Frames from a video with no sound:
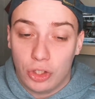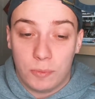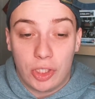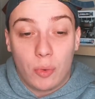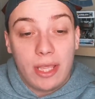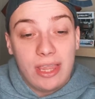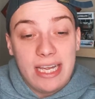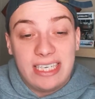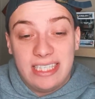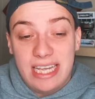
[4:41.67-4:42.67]
So I
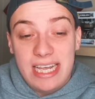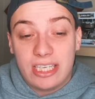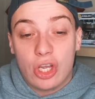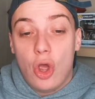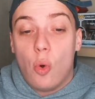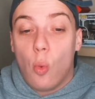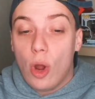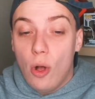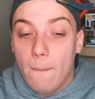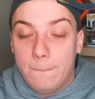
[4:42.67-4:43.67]
think Diggs
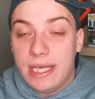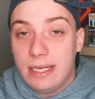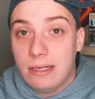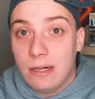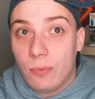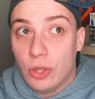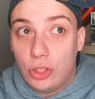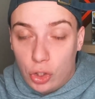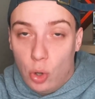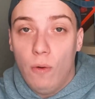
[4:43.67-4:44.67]
will be the
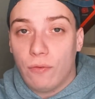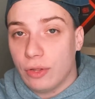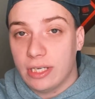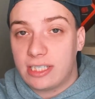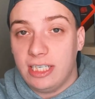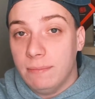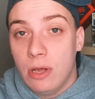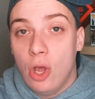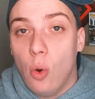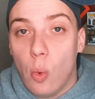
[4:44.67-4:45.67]
2 for this team
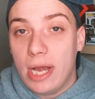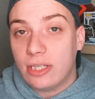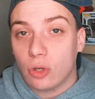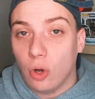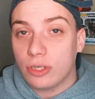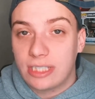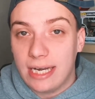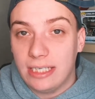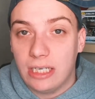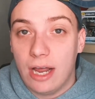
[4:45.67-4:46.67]
when it's all said
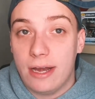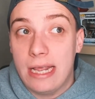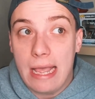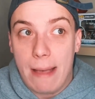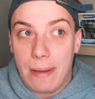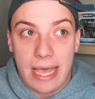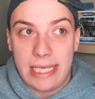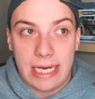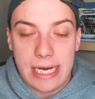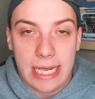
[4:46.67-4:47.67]
and done by the
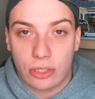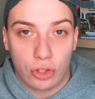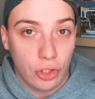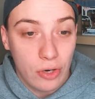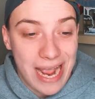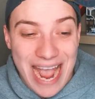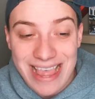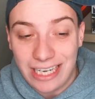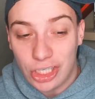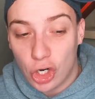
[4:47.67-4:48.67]
end of next year. And
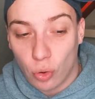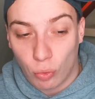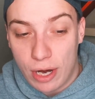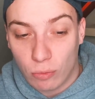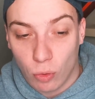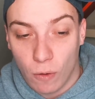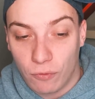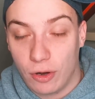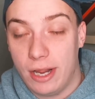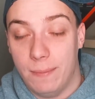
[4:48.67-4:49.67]
that's a great role
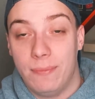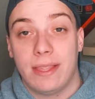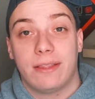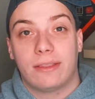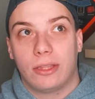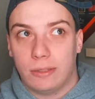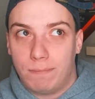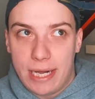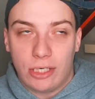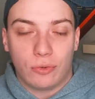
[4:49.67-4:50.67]
for him. The
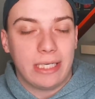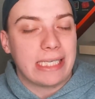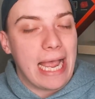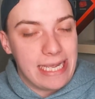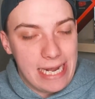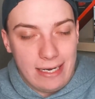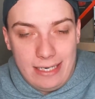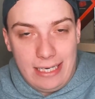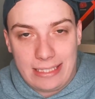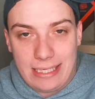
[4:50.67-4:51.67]
Patriots, I get it.
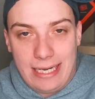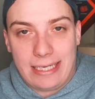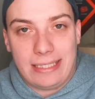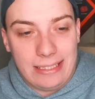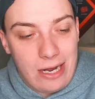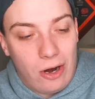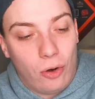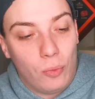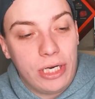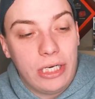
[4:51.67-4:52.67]
It's like, are
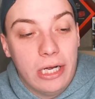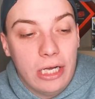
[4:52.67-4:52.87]
we,